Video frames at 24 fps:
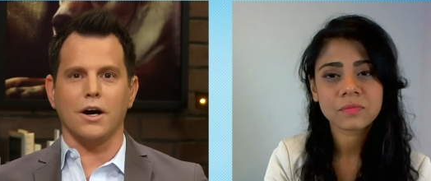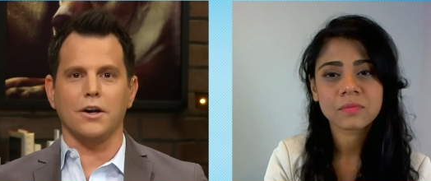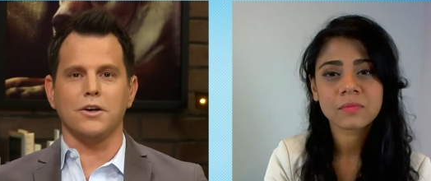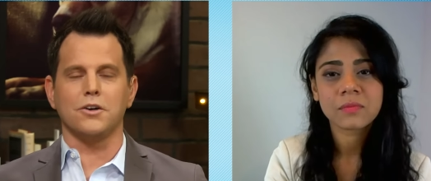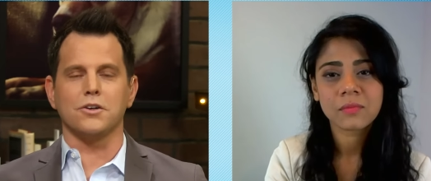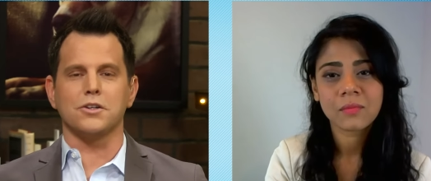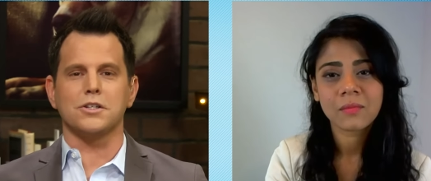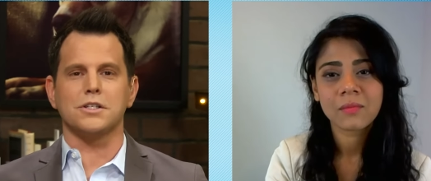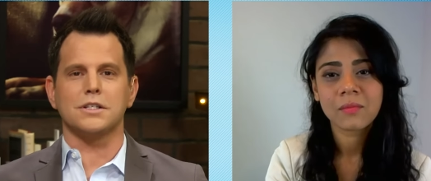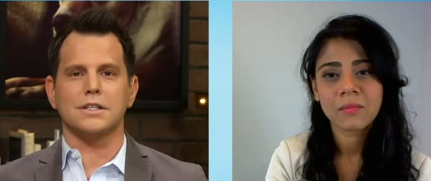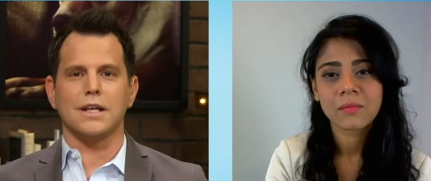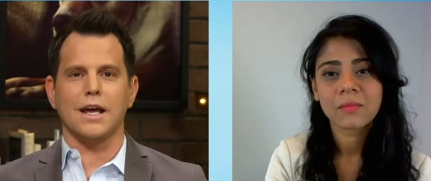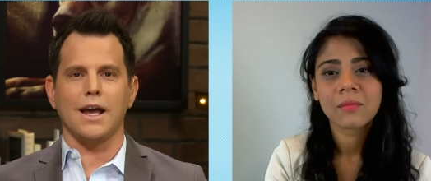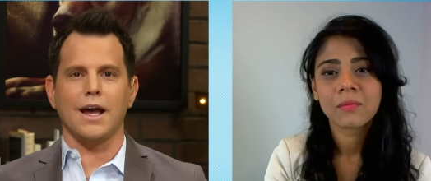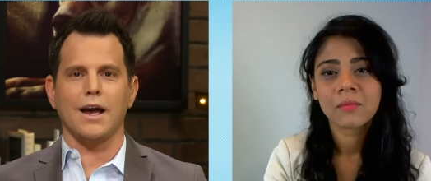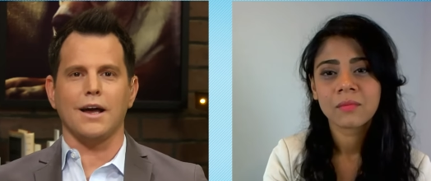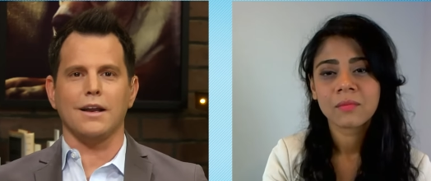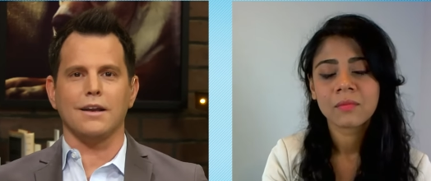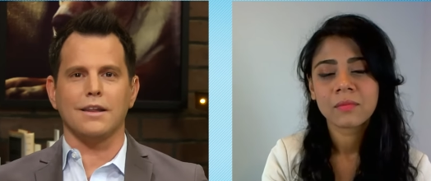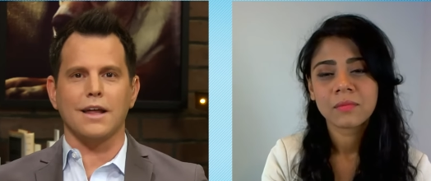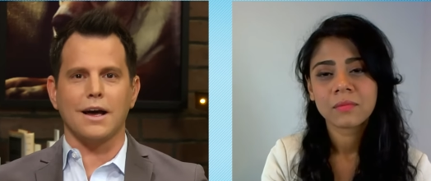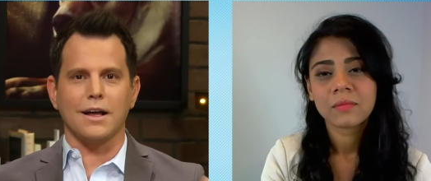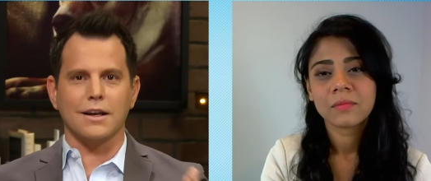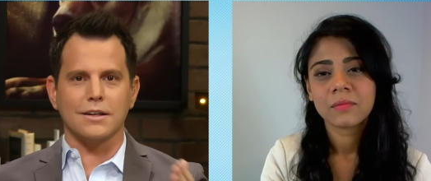
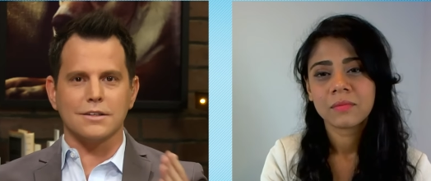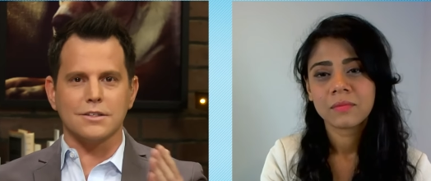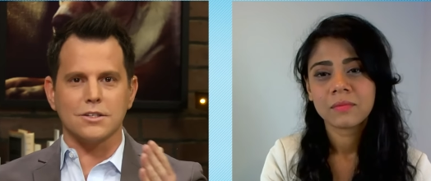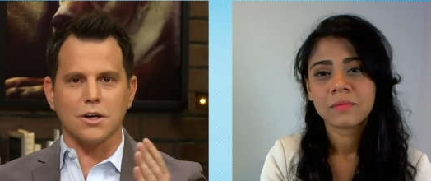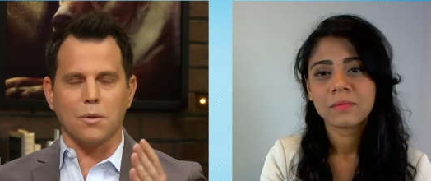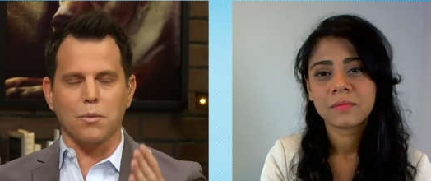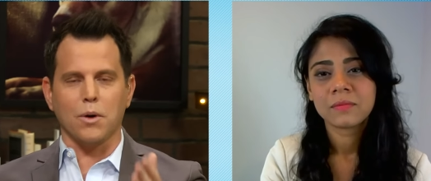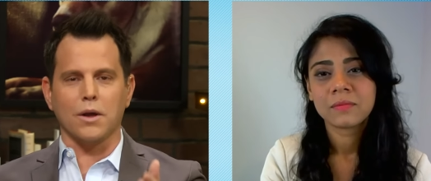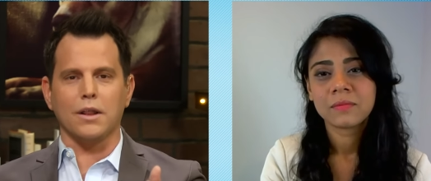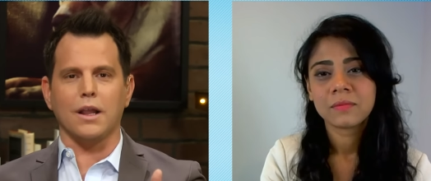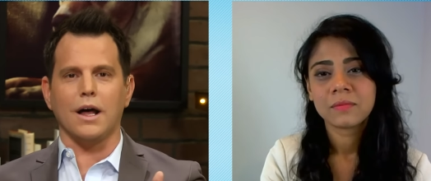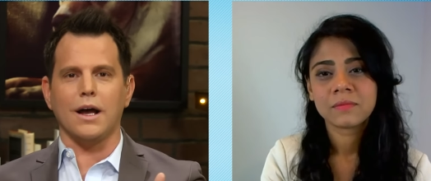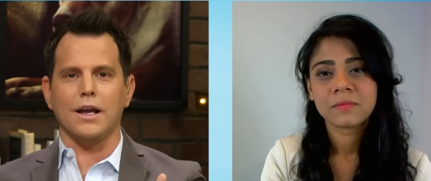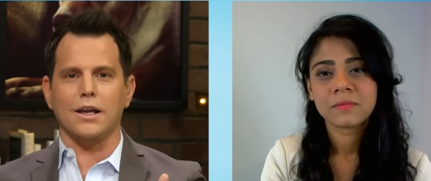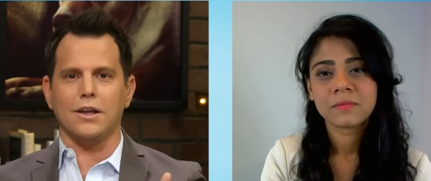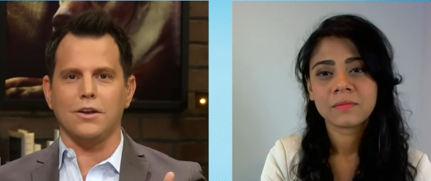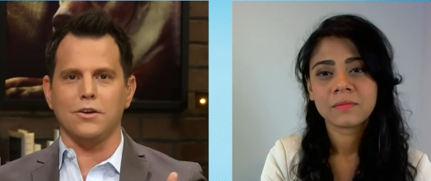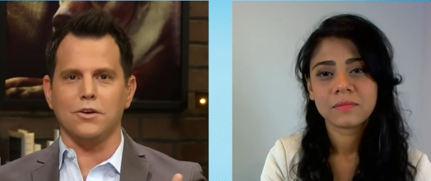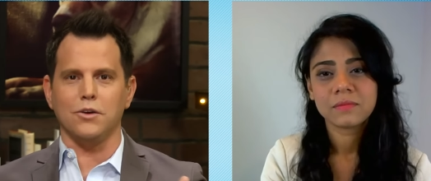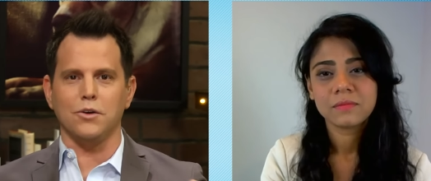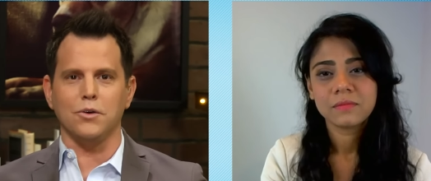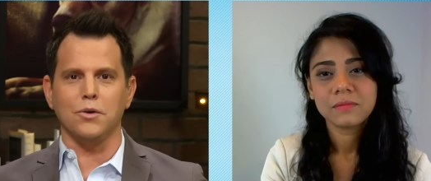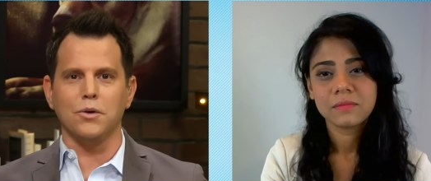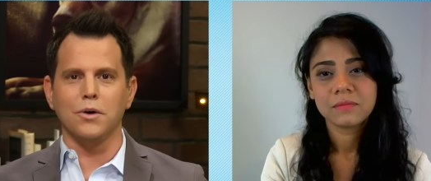Speaker 1: understand that someone like
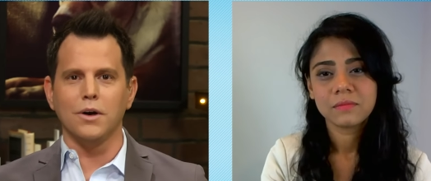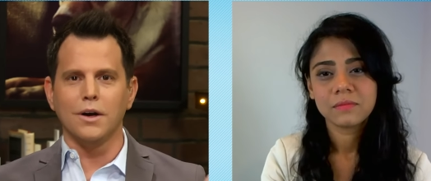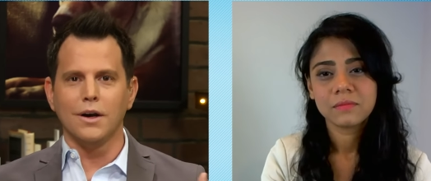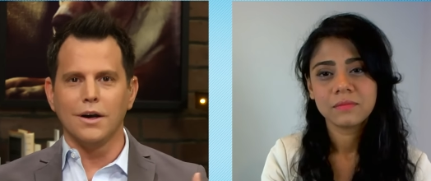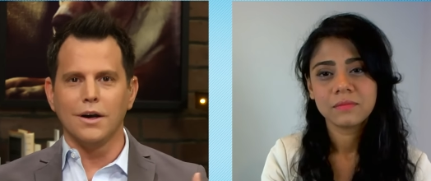you,